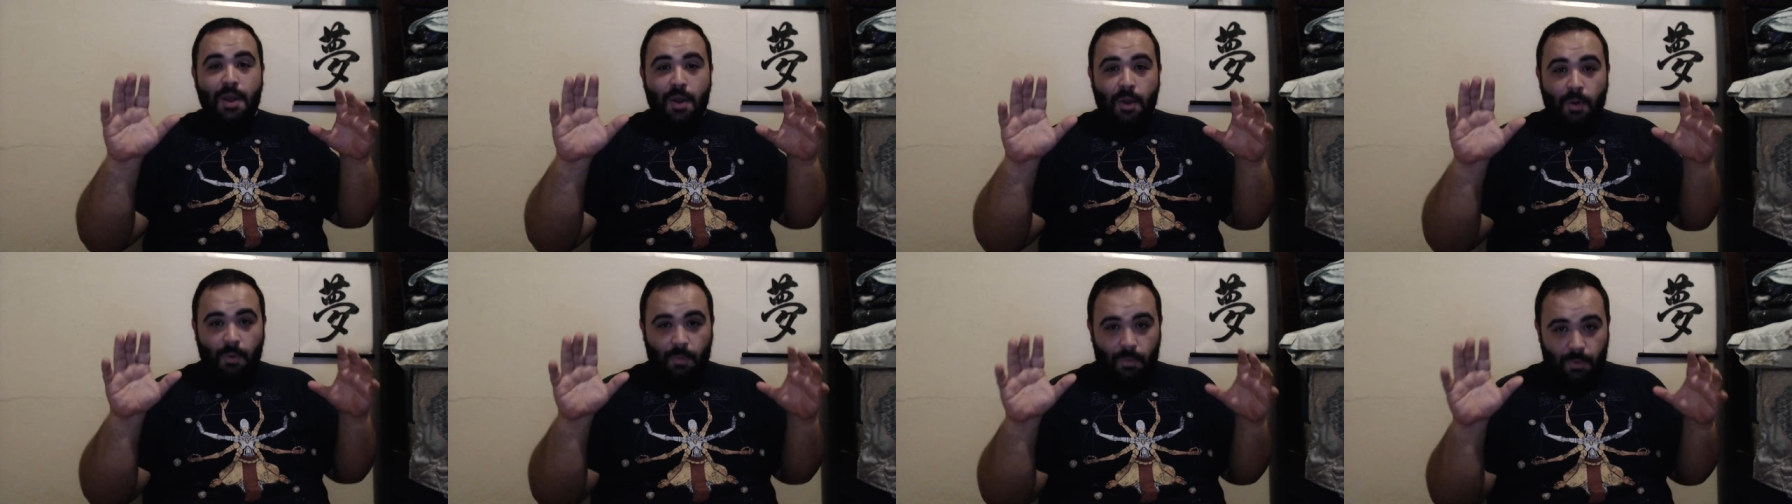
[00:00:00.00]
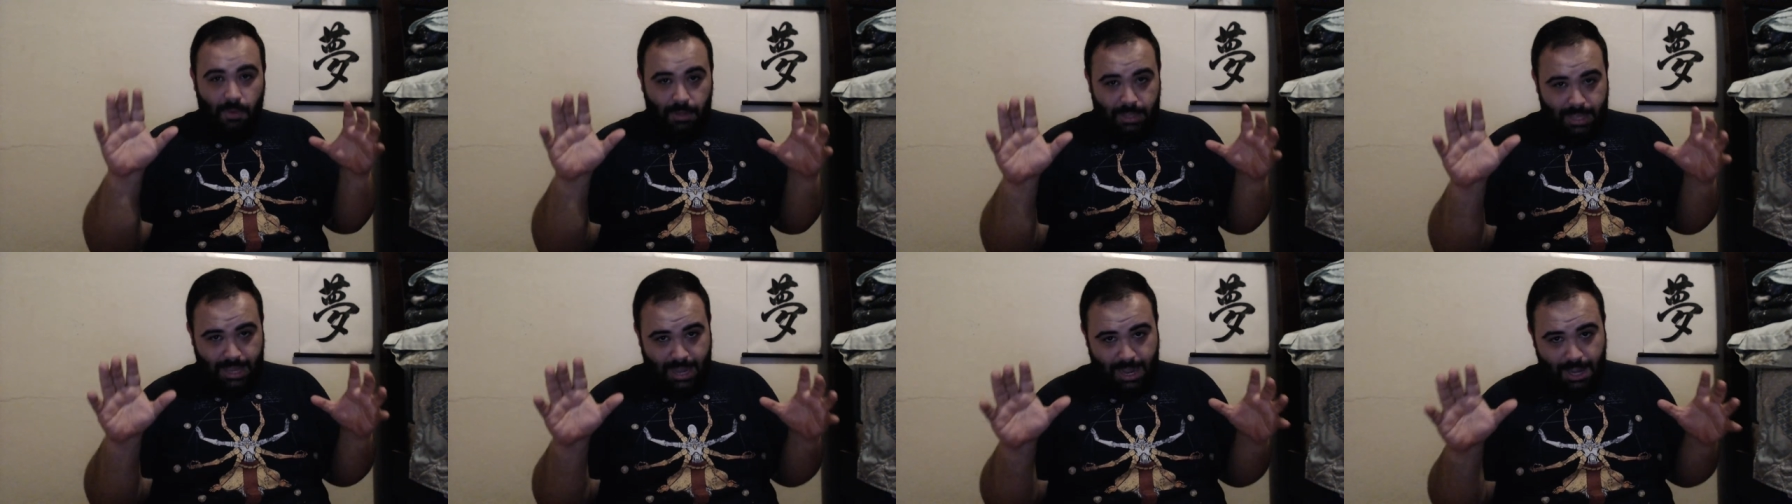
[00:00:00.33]

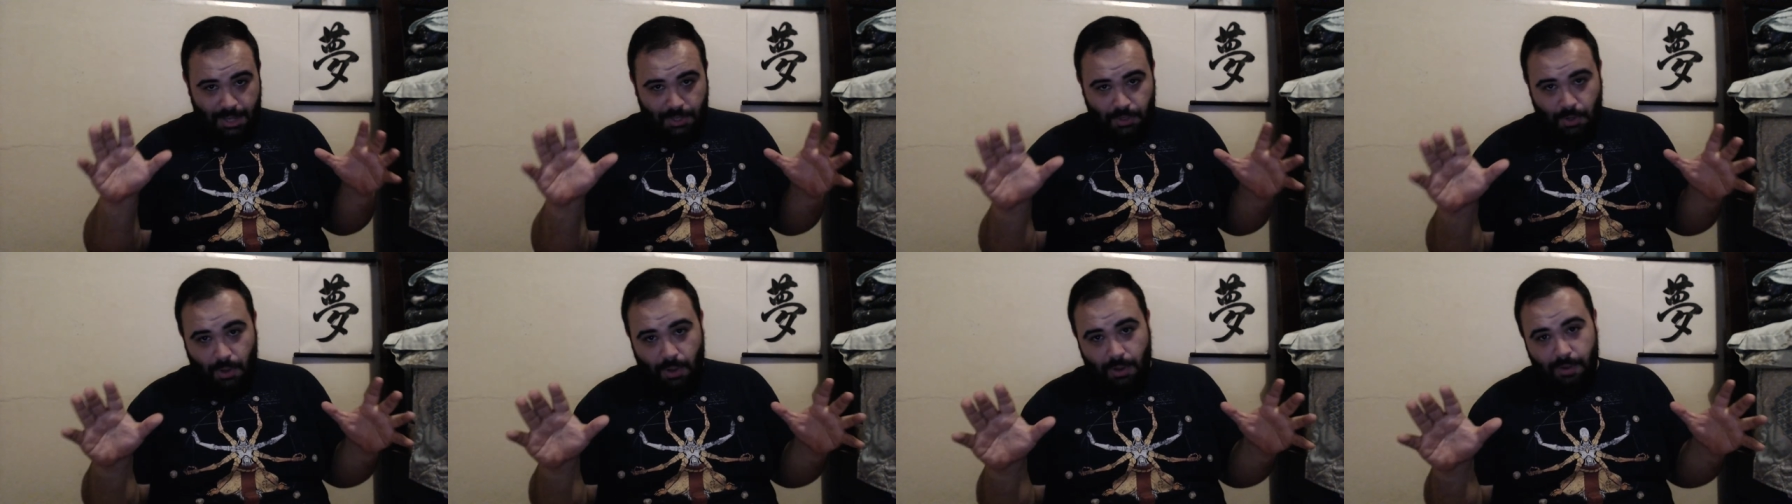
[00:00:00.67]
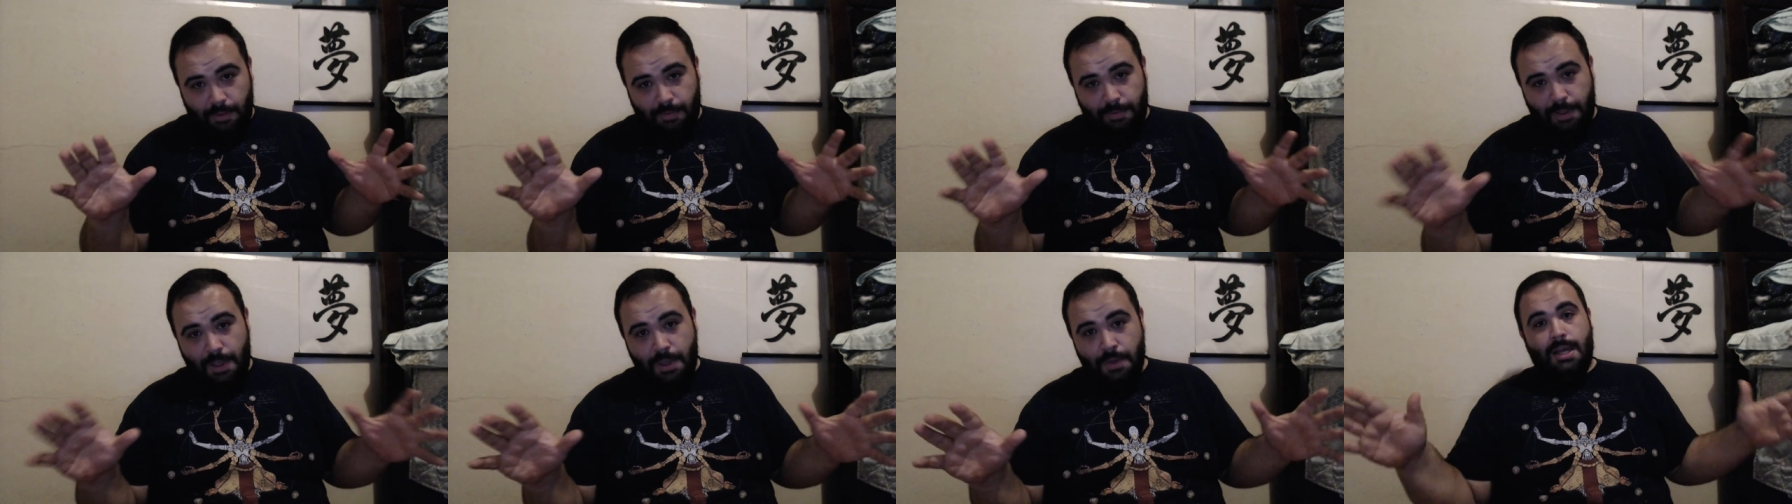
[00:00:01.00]
will catch
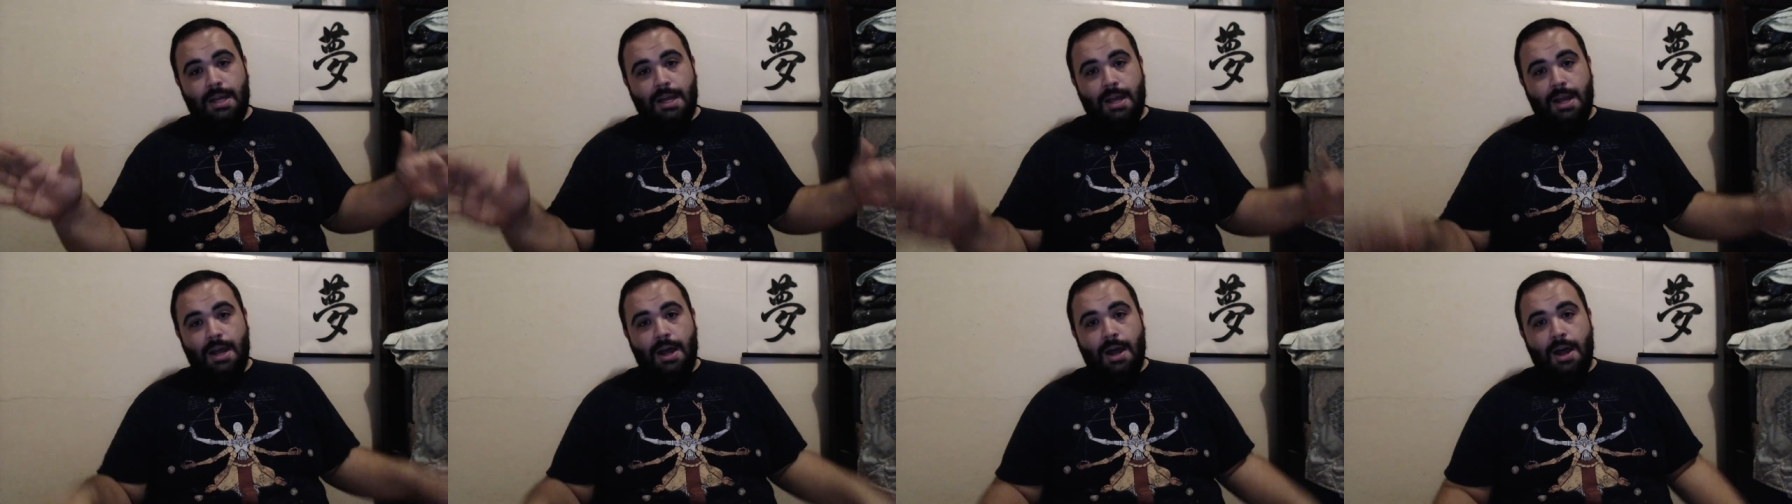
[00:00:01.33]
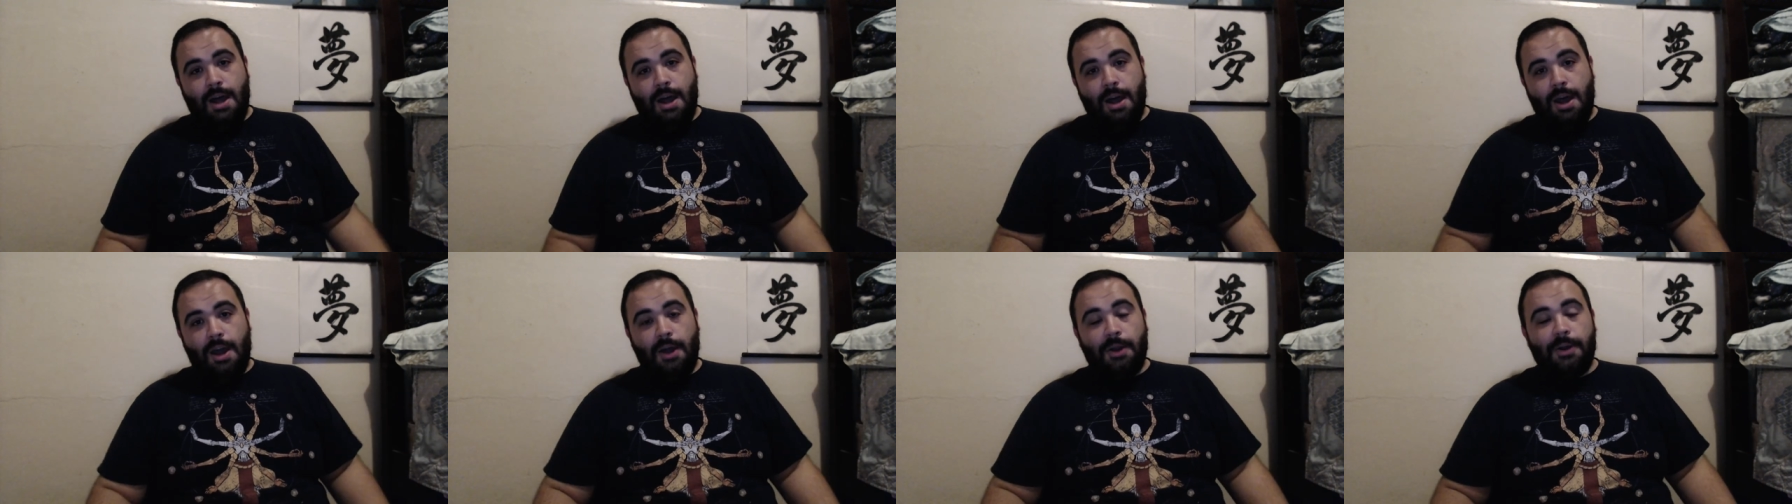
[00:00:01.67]
all of you
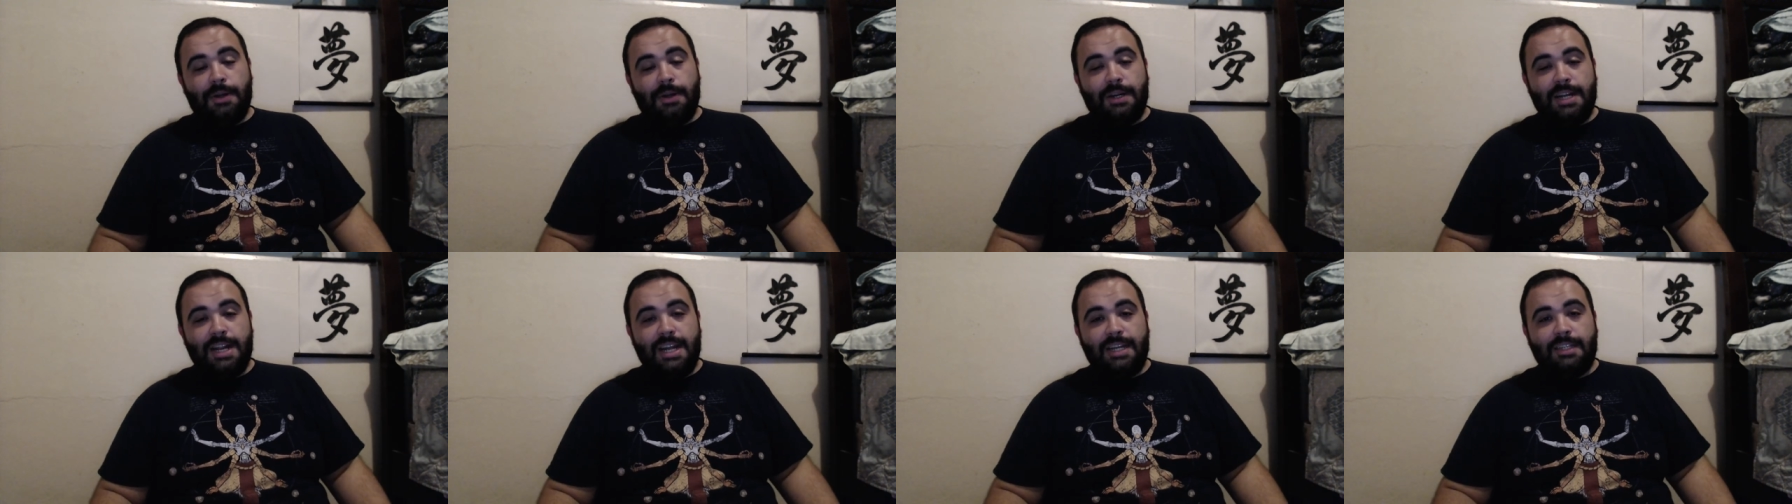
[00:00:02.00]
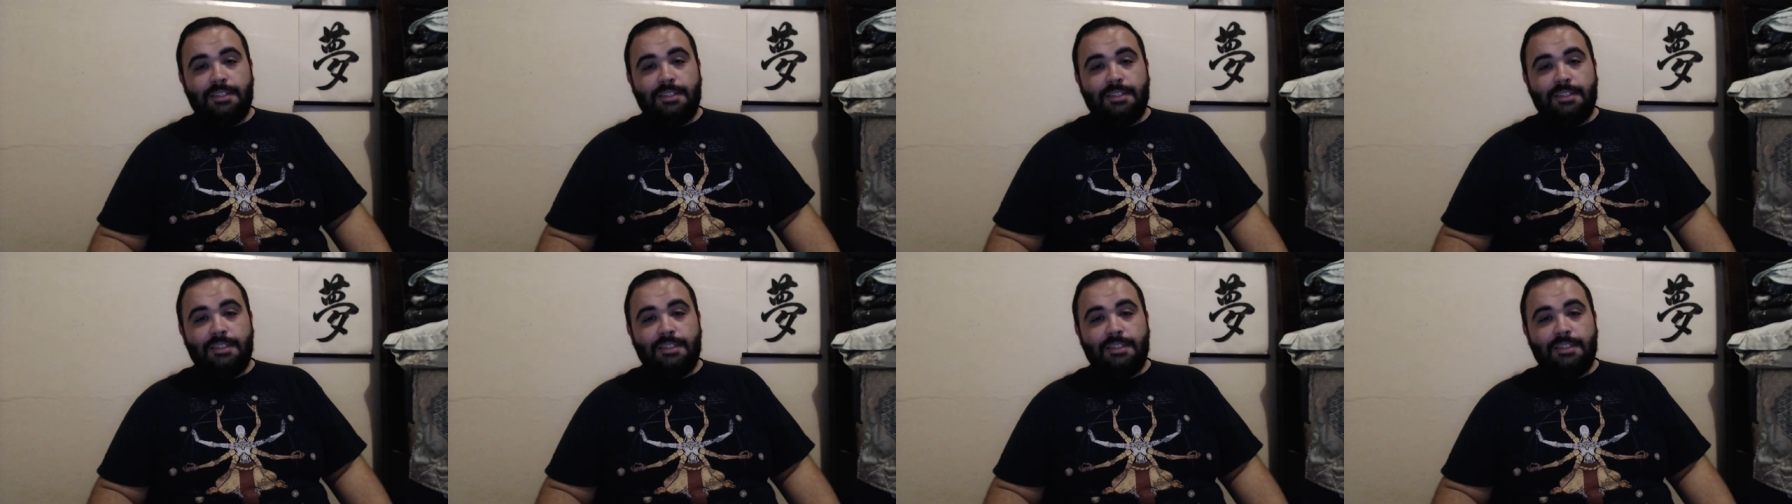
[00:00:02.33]
on our next